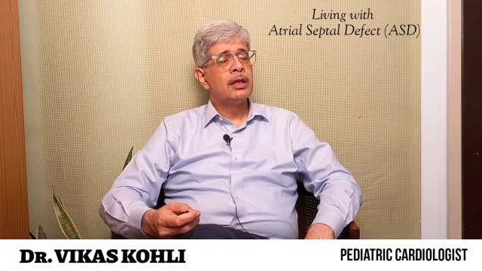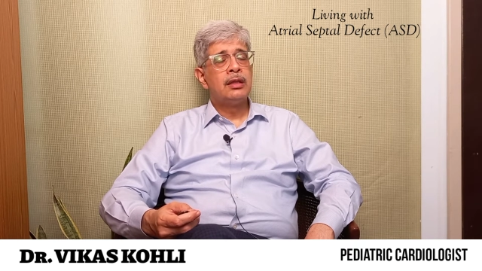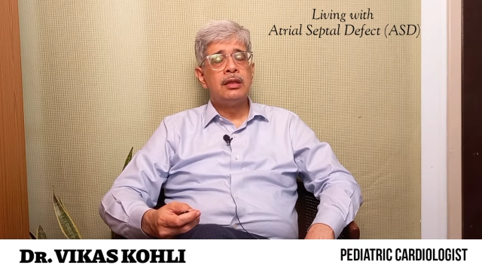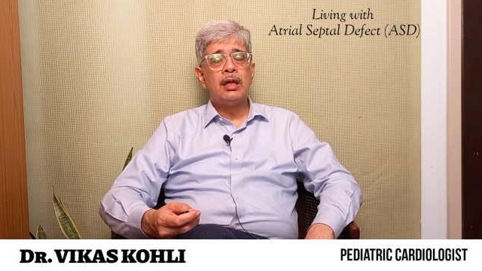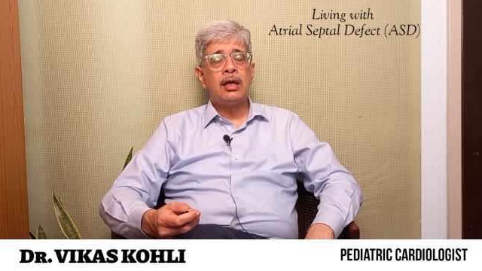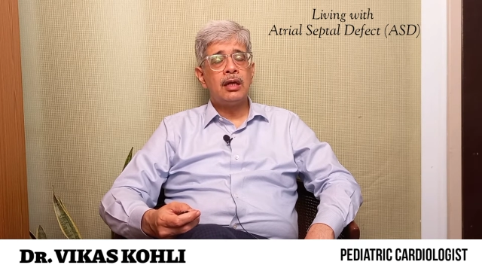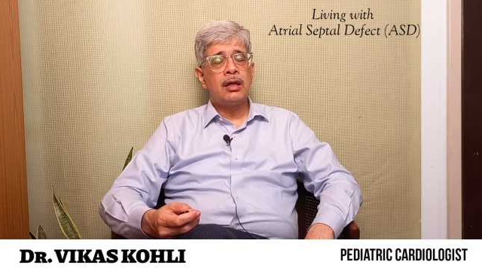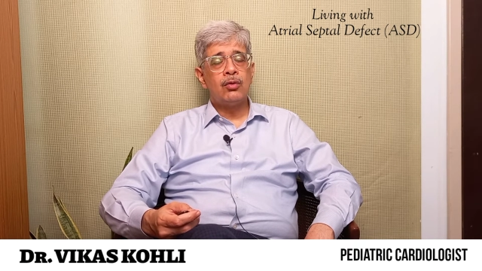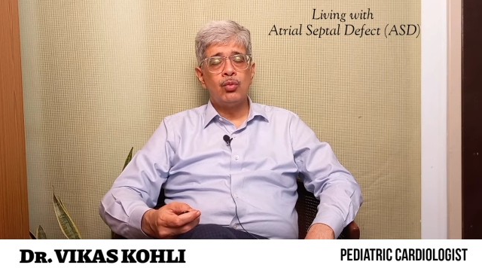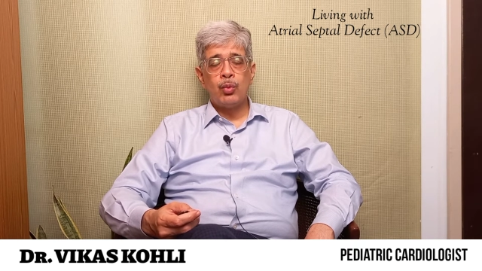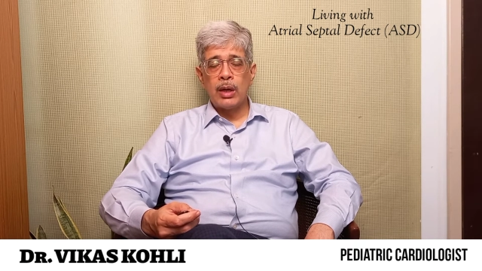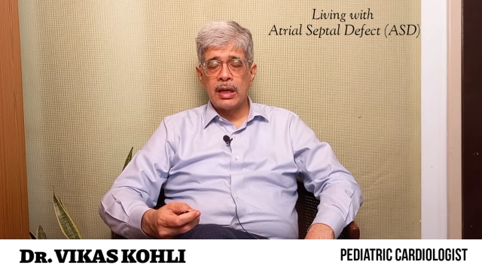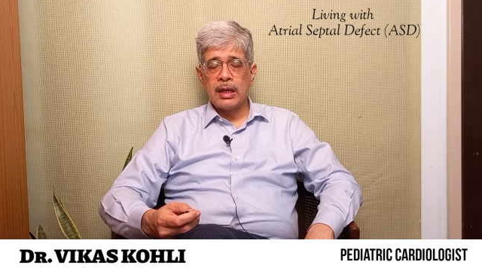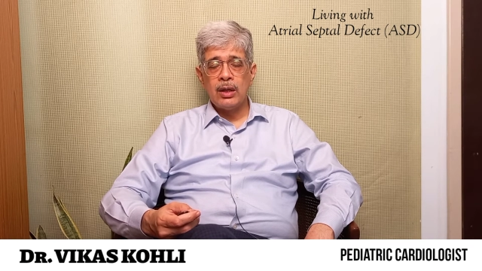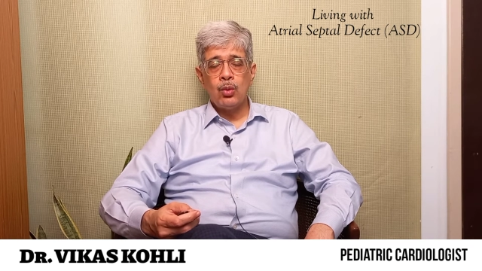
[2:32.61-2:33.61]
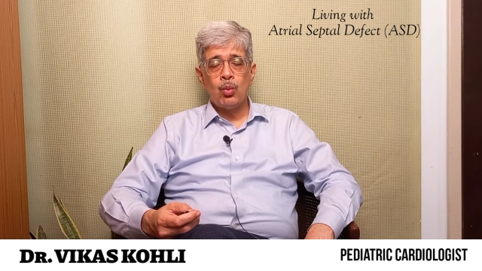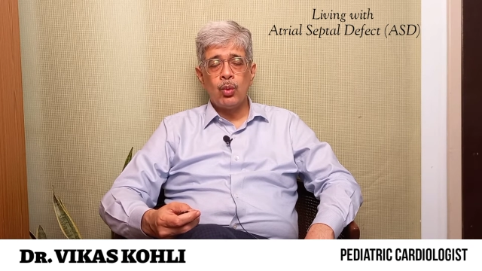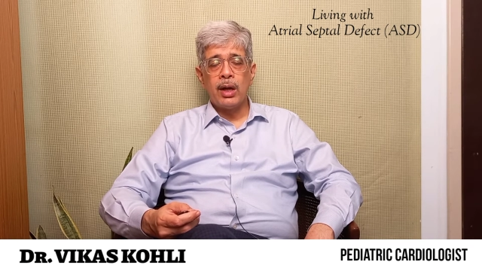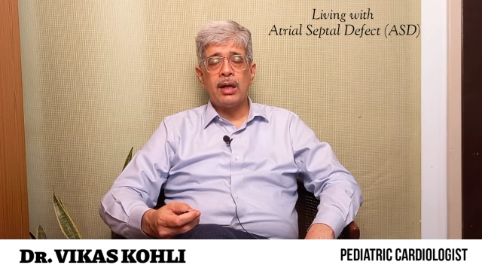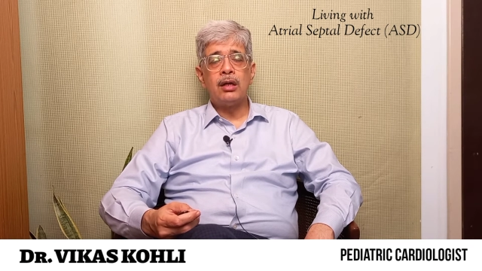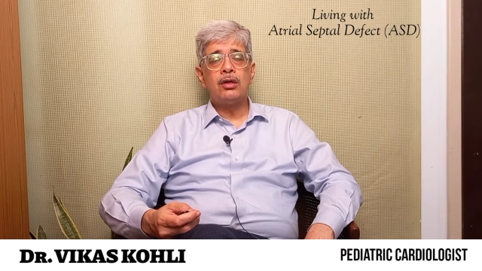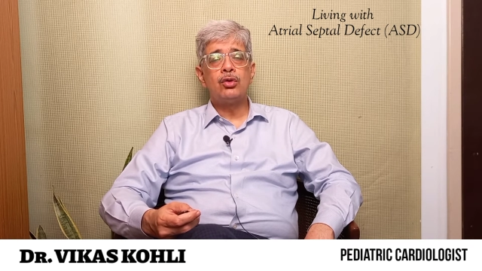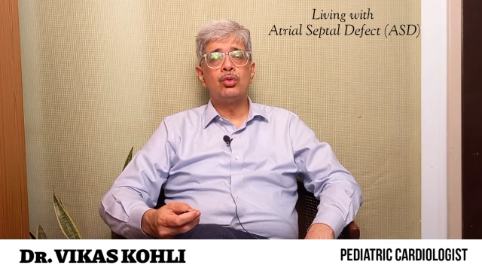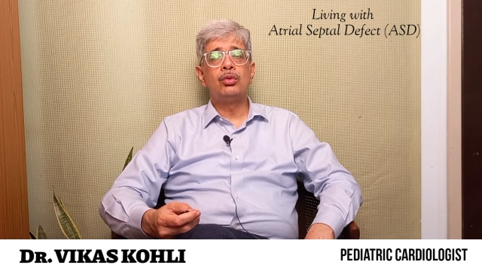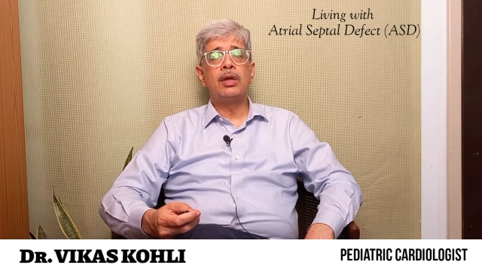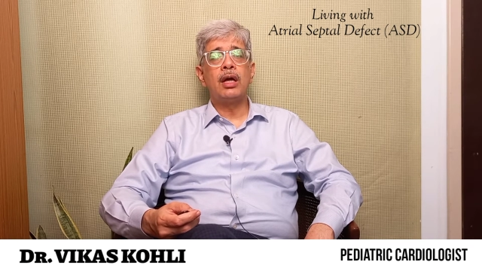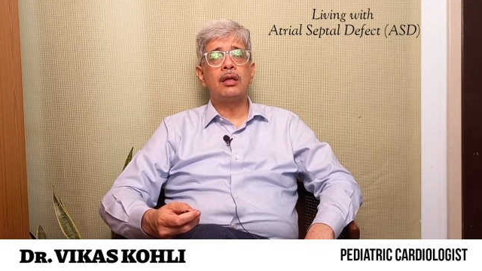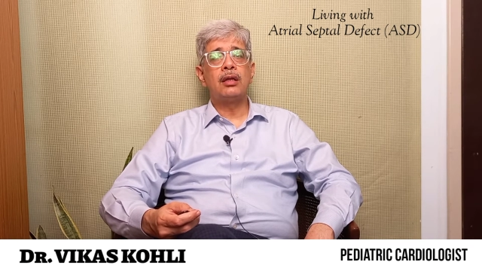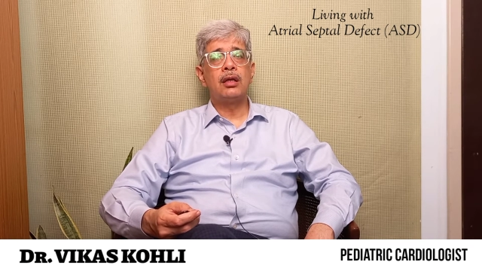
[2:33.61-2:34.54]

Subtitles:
they can very well do that.